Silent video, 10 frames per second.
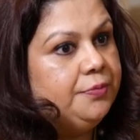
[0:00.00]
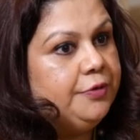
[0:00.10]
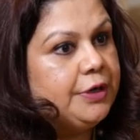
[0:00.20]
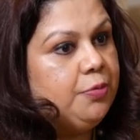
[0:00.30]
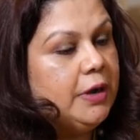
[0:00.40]

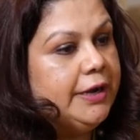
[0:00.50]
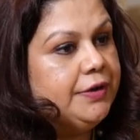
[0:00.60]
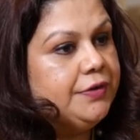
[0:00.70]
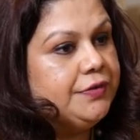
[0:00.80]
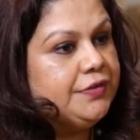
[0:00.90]

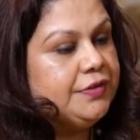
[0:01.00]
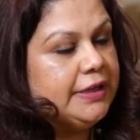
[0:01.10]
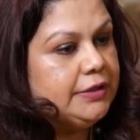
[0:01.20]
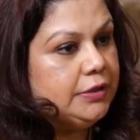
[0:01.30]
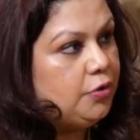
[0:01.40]
requires
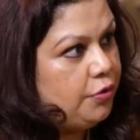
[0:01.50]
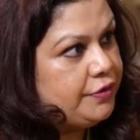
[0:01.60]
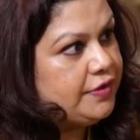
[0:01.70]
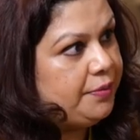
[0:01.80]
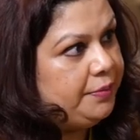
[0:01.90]
that the
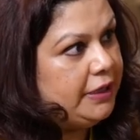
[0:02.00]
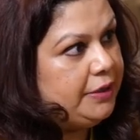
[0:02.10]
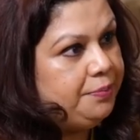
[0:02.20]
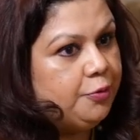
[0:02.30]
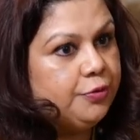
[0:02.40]
laws are
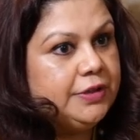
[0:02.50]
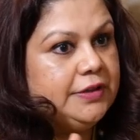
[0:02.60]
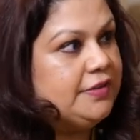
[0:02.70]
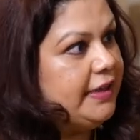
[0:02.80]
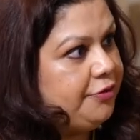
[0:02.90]
made both
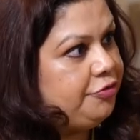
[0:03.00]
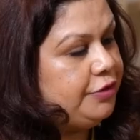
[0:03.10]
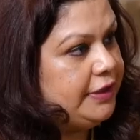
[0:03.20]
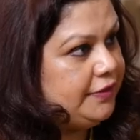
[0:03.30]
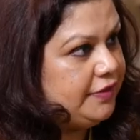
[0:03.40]
at the central and